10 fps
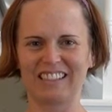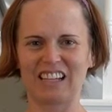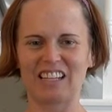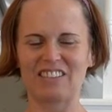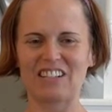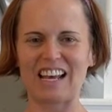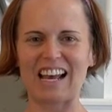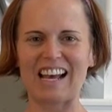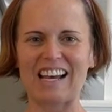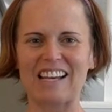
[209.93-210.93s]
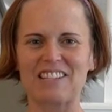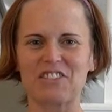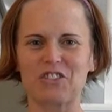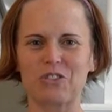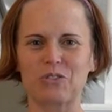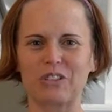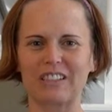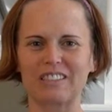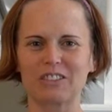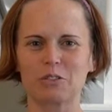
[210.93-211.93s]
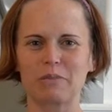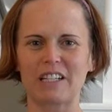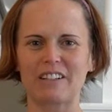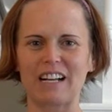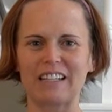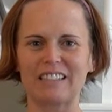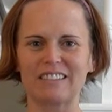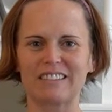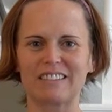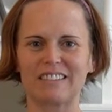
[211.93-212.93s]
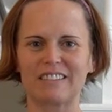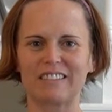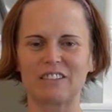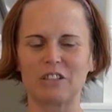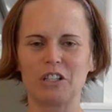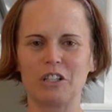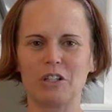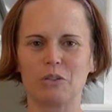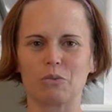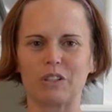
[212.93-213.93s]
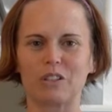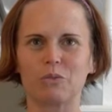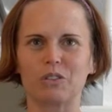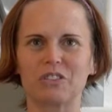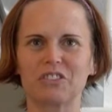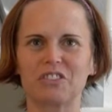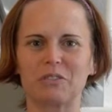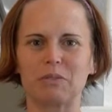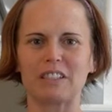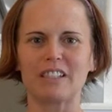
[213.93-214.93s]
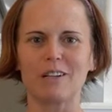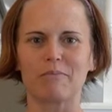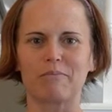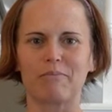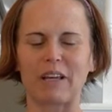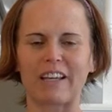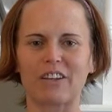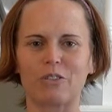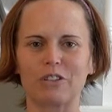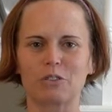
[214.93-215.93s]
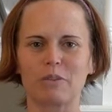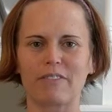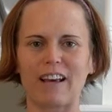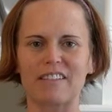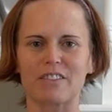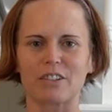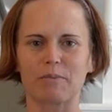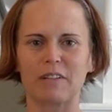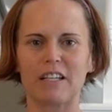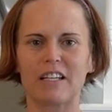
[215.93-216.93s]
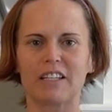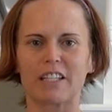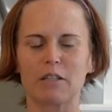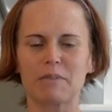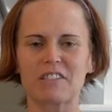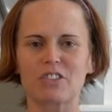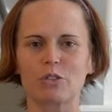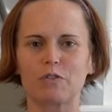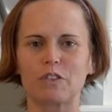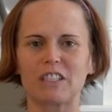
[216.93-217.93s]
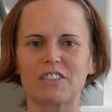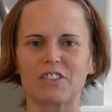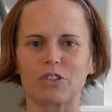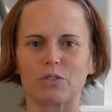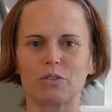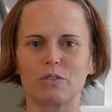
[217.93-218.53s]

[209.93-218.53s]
And then as you get a little better at it, we will speed it up. Make it go a little bit faster. Keep it slow if you need to.